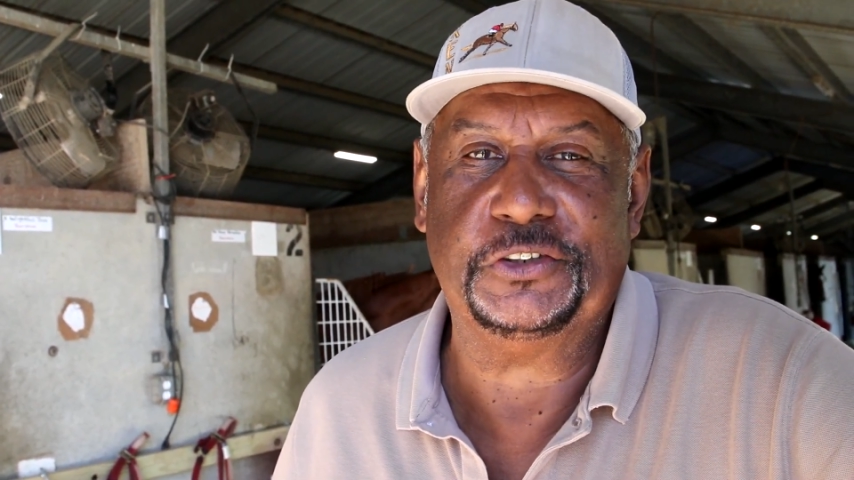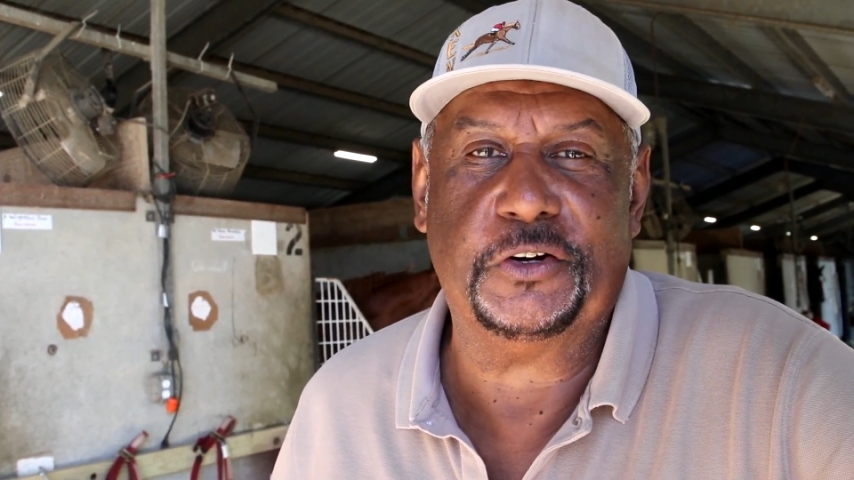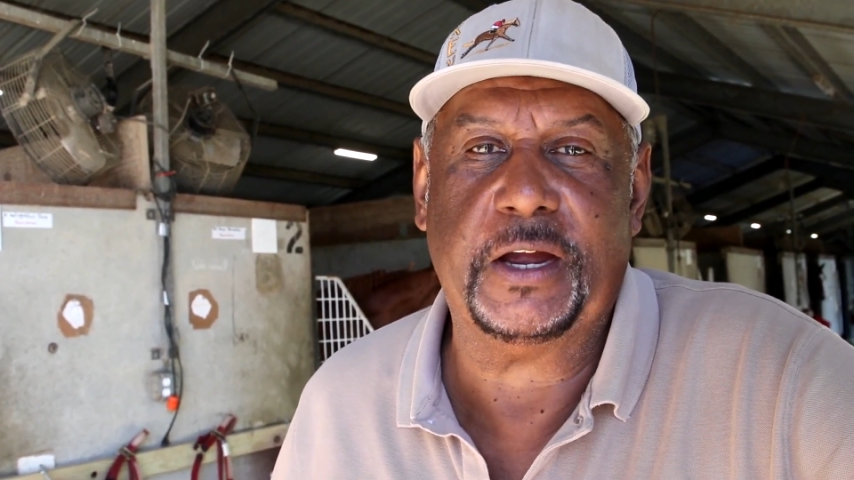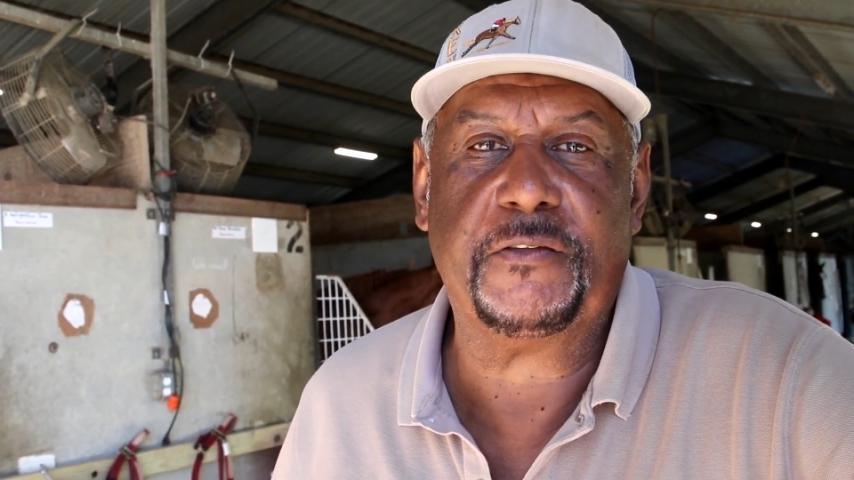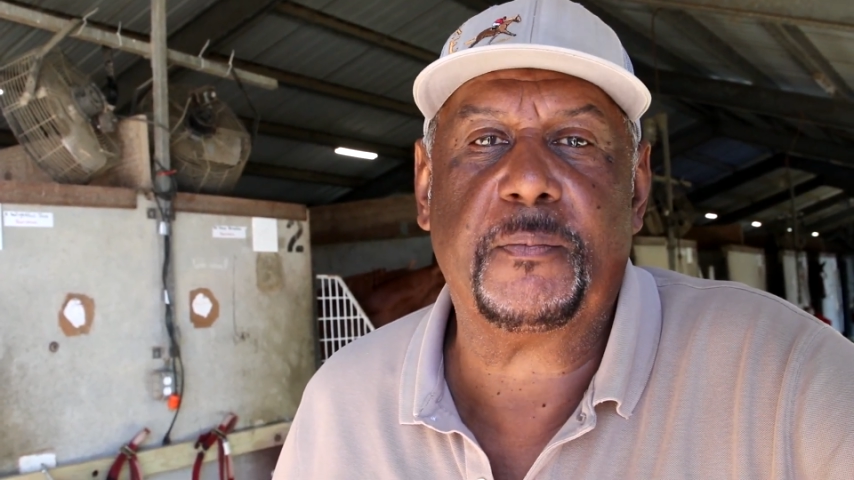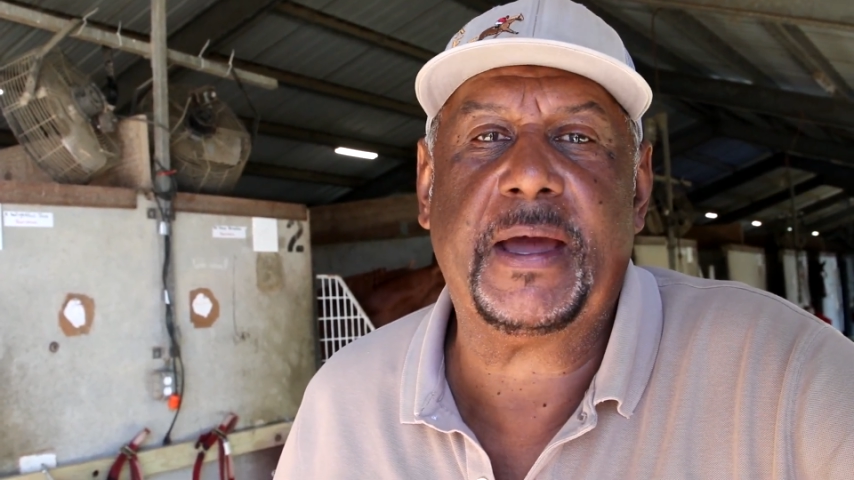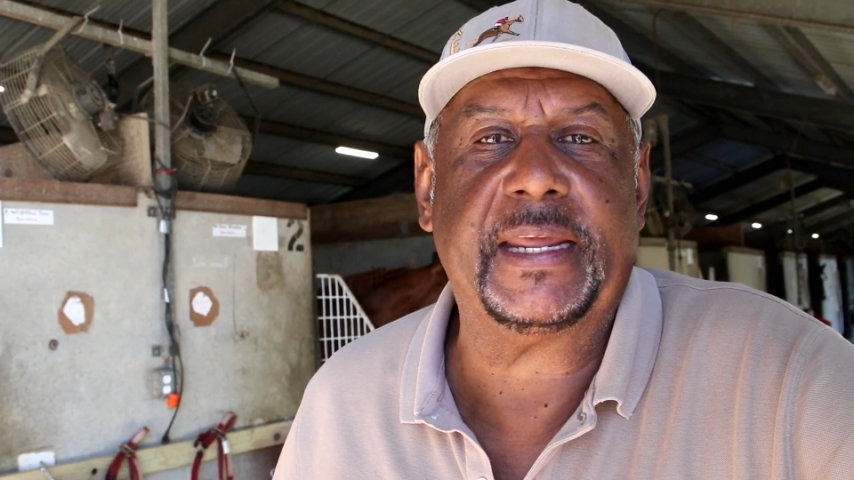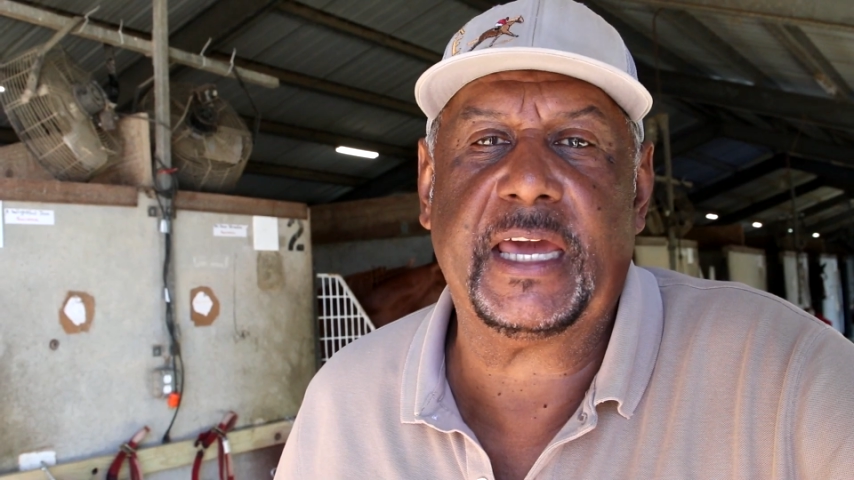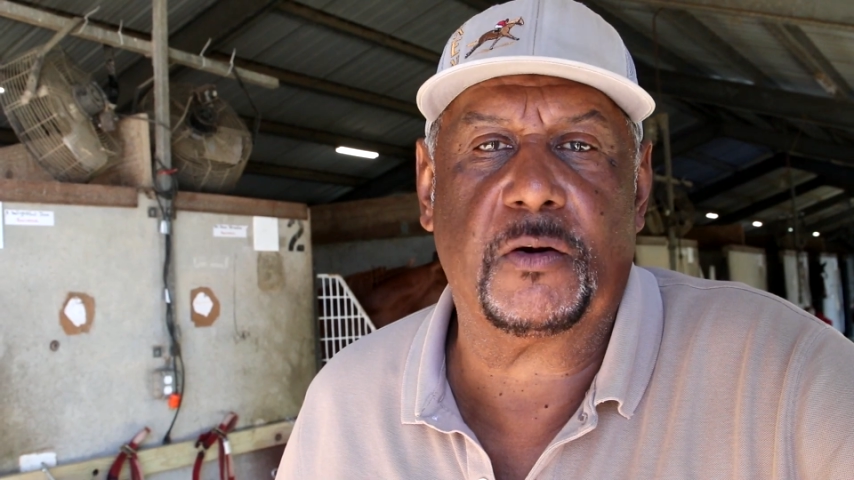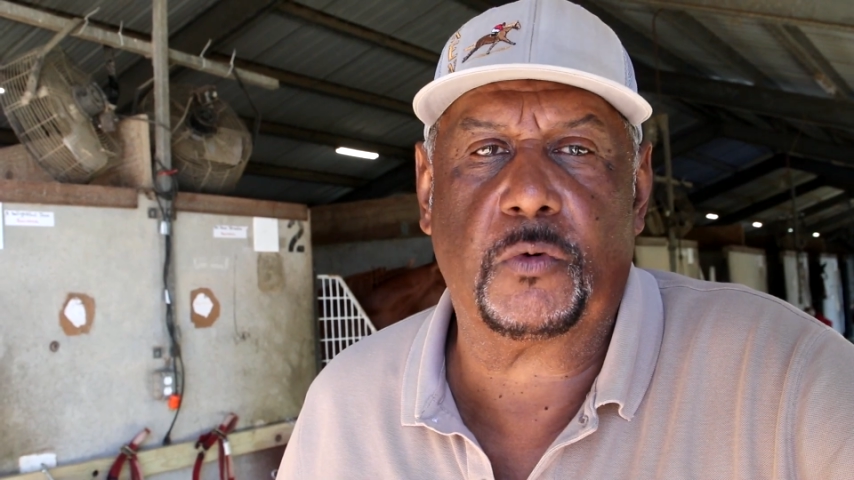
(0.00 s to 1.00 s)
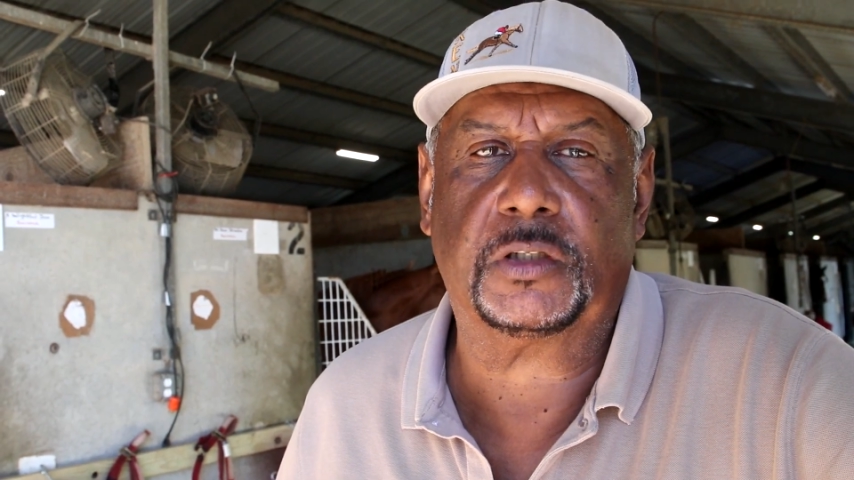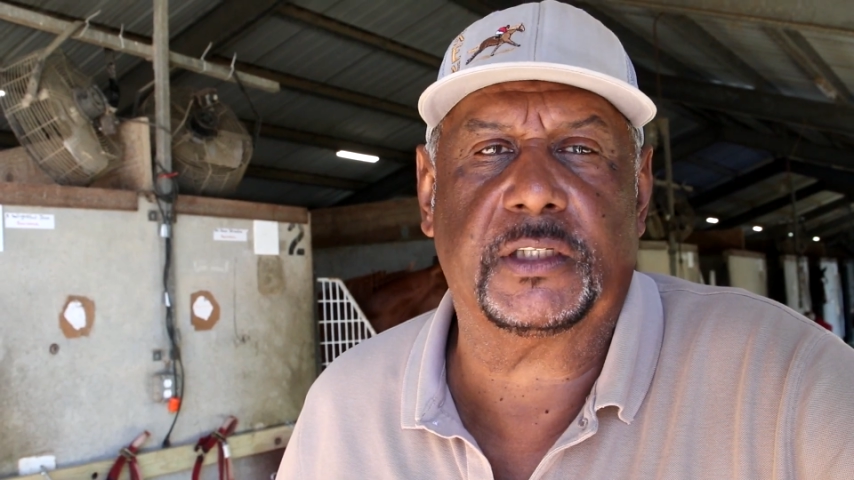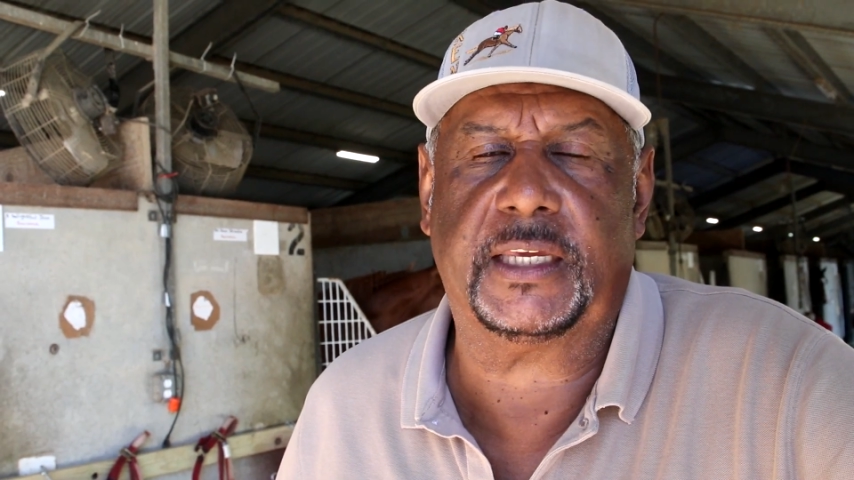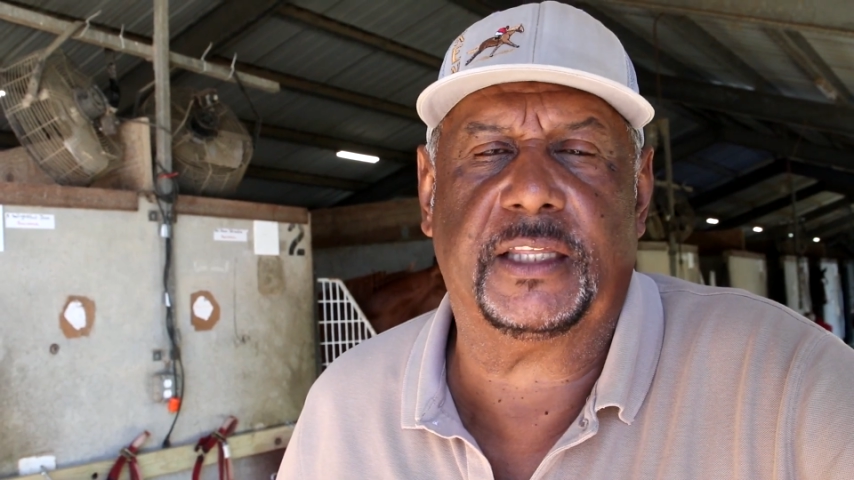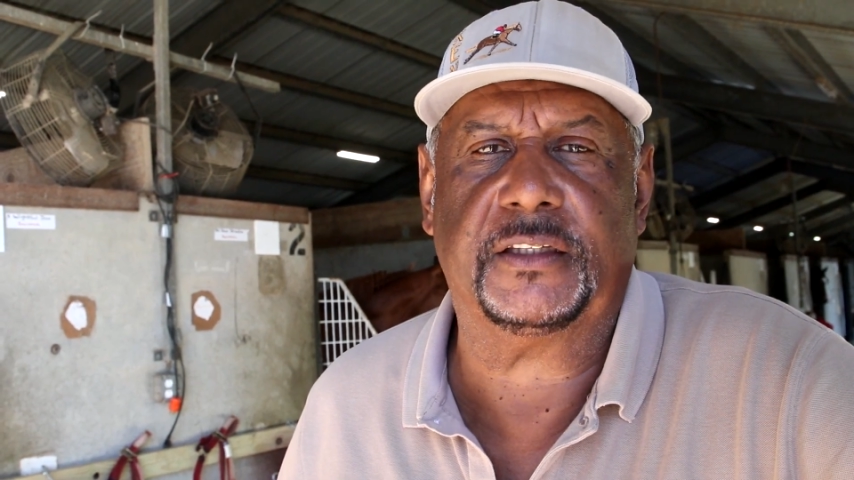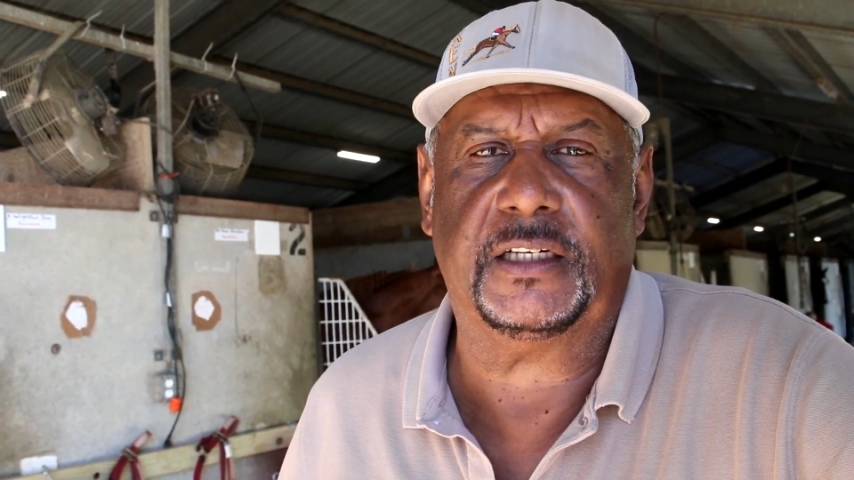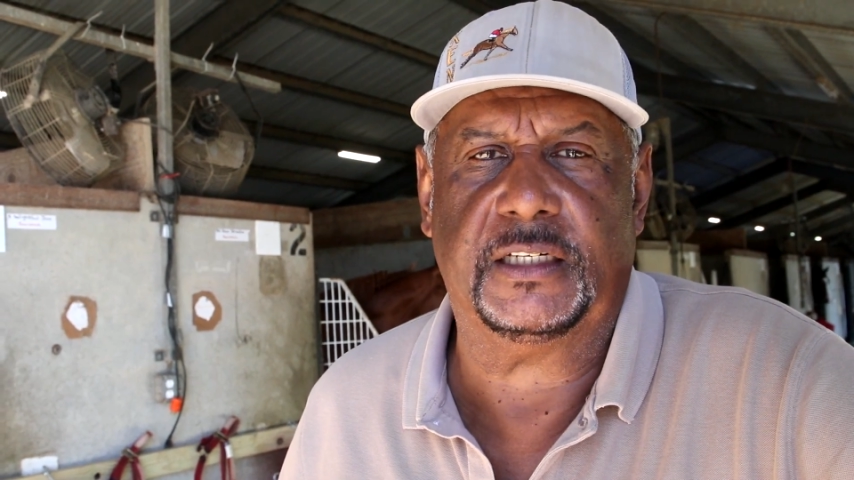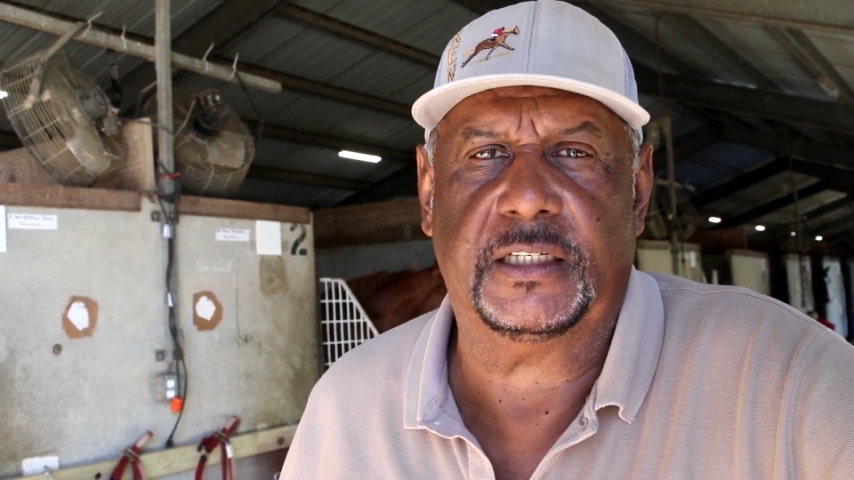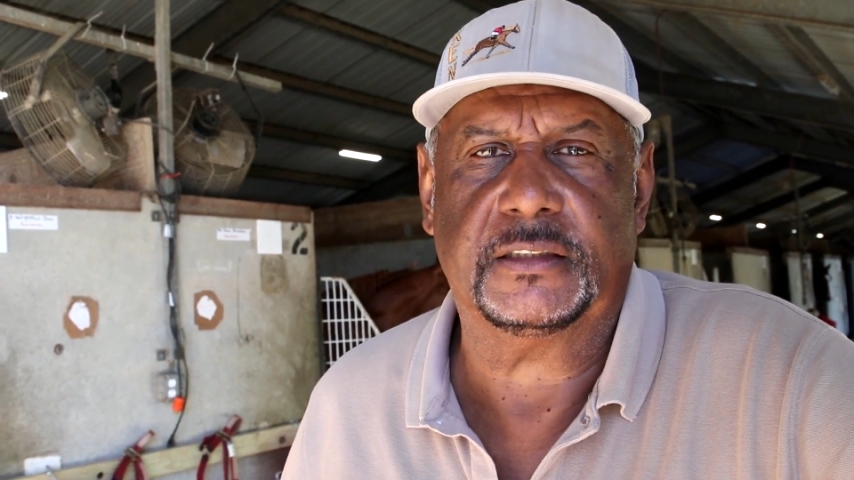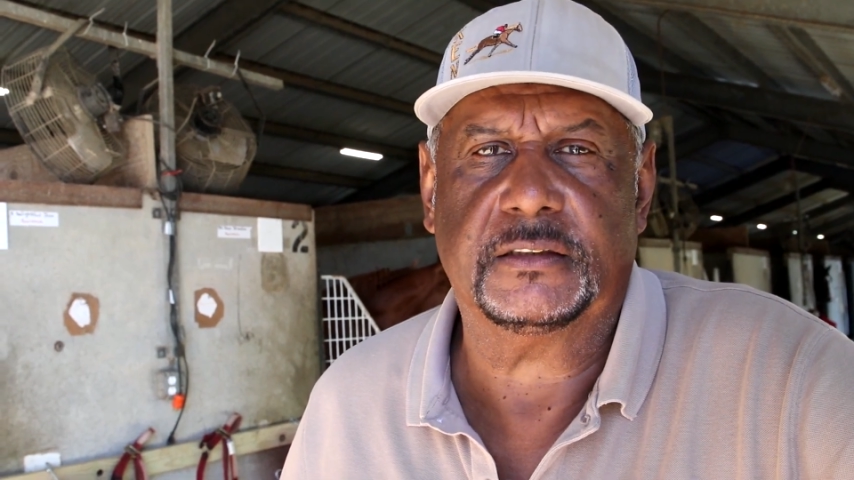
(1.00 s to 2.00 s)
Everybody got to work together in
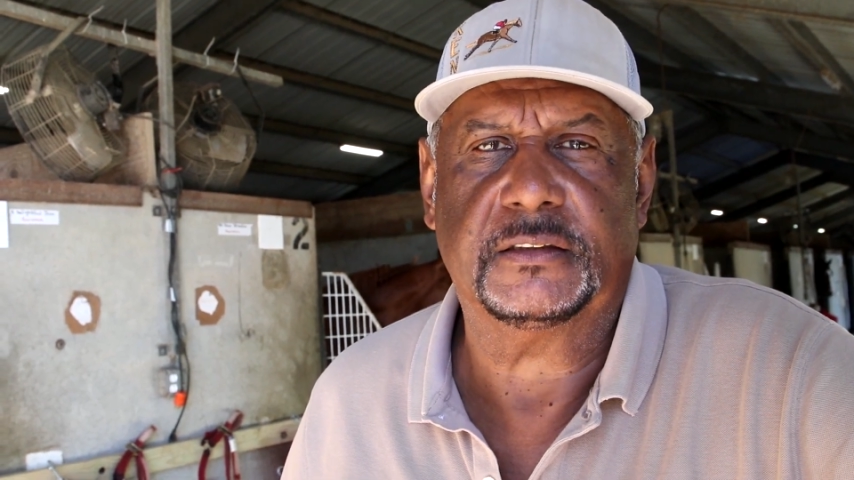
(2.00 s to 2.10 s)
there.